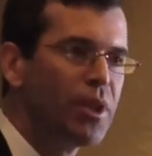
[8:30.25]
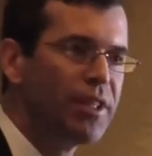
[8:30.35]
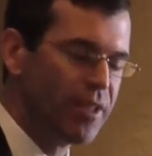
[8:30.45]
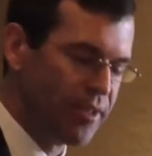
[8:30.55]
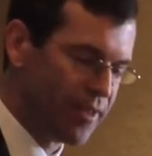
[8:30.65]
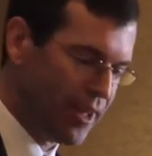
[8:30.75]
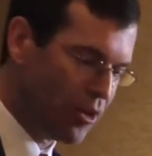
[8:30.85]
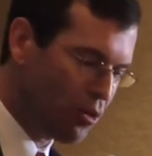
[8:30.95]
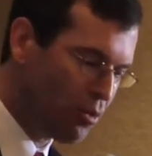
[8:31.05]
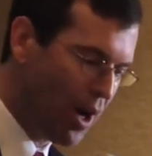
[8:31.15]
reasons
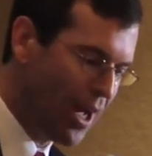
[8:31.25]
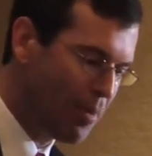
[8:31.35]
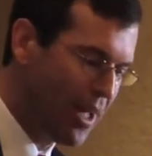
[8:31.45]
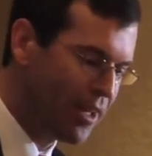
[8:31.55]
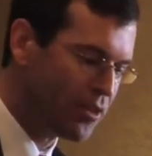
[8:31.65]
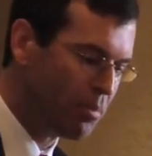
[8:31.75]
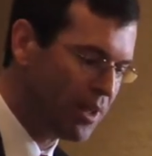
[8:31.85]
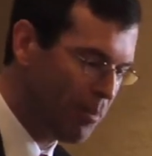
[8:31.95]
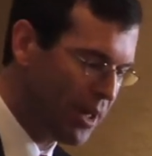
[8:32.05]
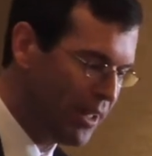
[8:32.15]
that crime has
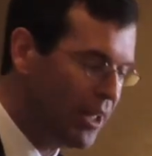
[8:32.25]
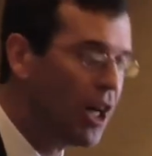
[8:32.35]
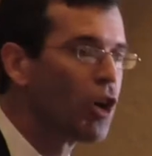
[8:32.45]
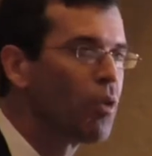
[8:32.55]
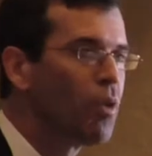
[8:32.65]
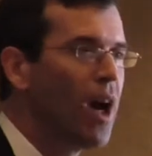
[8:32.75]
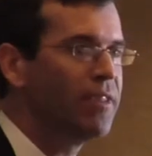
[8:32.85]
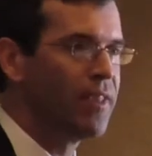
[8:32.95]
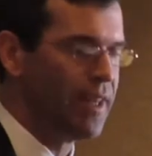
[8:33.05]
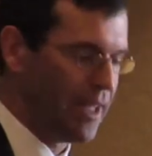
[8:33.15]
plummeted
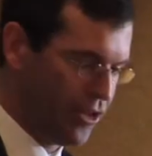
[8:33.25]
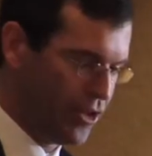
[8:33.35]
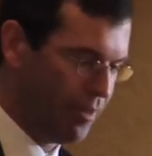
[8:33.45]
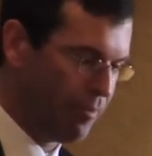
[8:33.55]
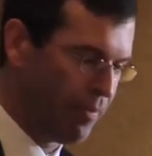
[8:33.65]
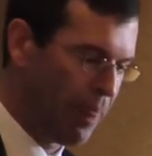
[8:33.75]
across the nation